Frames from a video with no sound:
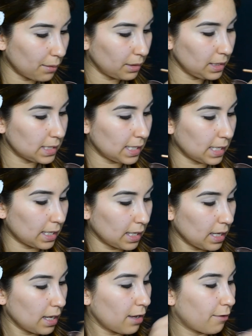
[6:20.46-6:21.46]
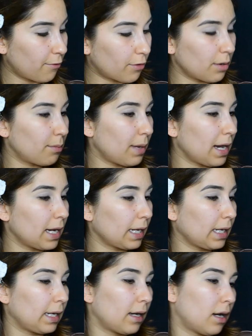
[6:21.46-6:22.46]
I'm going to take from
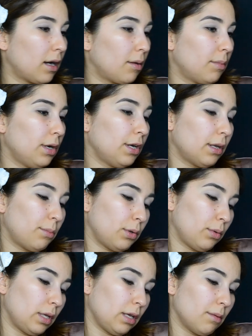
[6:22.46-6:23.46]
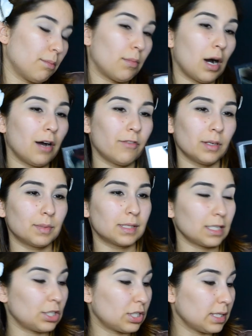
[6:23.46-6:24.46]
my Huda Beauty Mauve
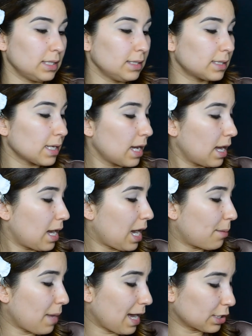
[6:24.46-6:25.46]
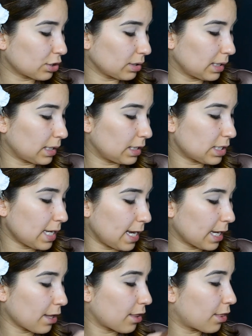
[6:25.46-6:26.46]
Obsessions, I'm actually going to
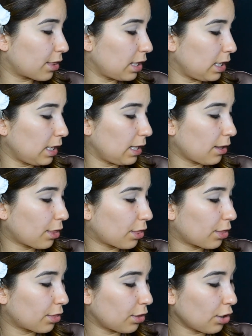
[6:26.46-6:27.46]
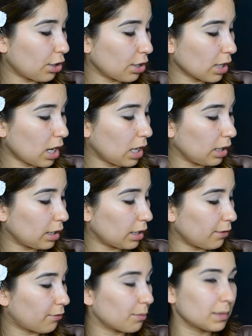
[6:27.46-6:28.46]
take the third
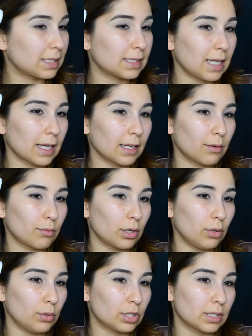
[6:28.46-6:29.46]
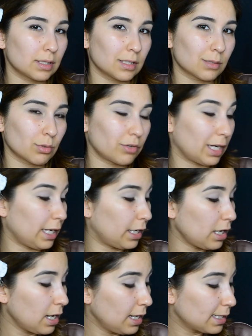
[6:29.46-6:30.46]
color from the second row, which is this one right
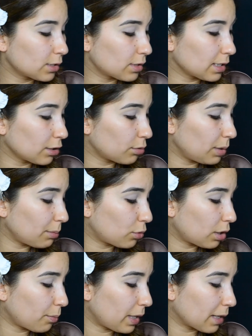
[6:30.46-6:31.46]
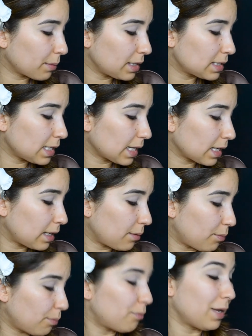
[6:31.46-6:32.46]
here. So it's a little bit more pigmented,
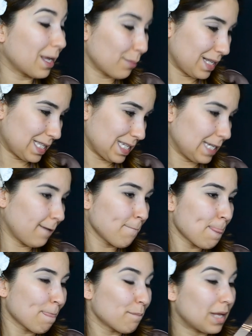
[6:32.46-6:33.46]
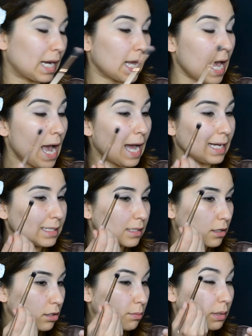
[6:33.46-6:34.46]
and it has
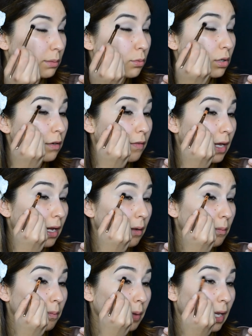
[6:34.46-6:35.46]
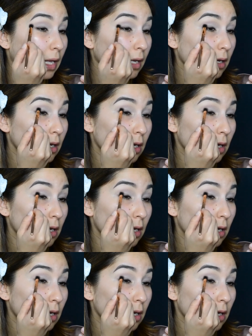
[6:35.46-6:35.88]
a little bit more of that pink.